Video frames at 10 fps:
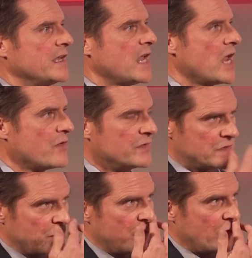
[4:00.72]
in here
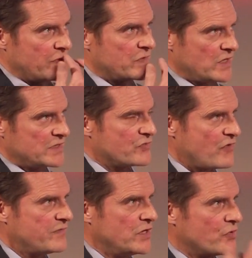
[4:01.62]
is the
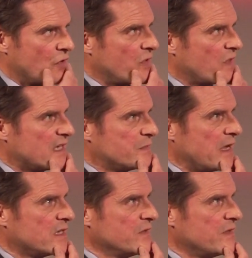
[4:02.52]
revenue growth
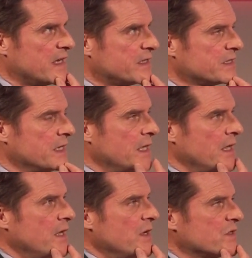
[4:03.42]
aspect of this.
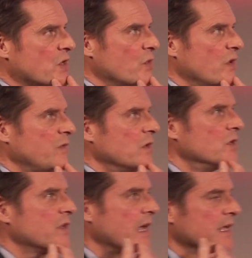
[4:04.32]
So if you
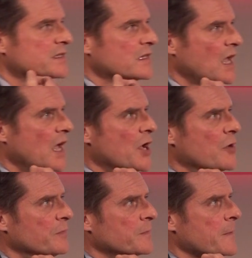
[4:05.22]
look at
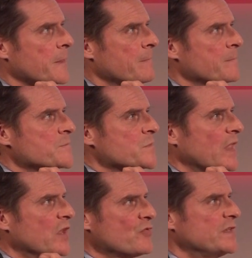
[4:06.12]

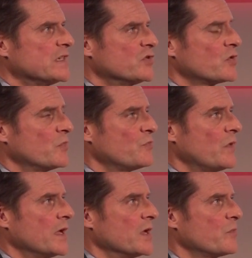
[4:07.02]
increasing
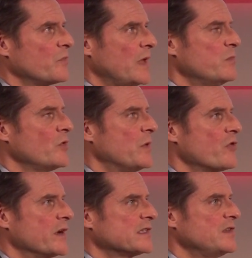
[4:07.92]
employee
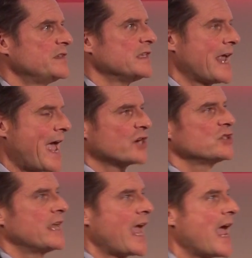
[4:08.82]
productivity,
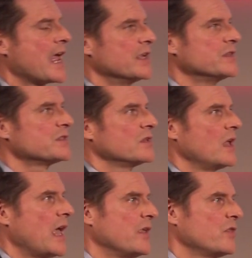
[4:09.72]
actually
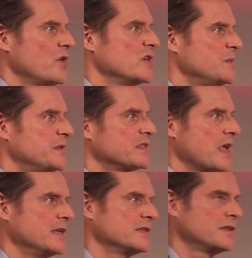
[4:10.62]
has a
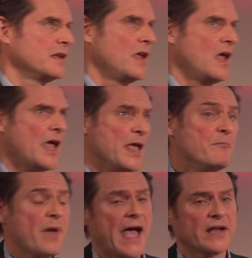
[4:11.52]
30%
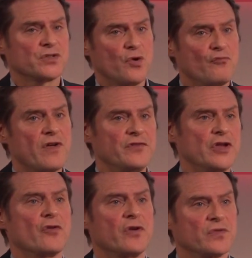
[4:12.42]
impact on
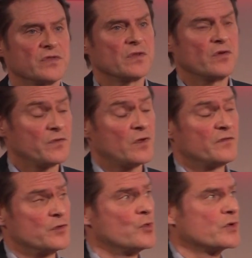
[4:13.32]
revenue growth
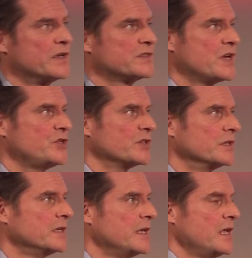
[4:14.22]
of an organization.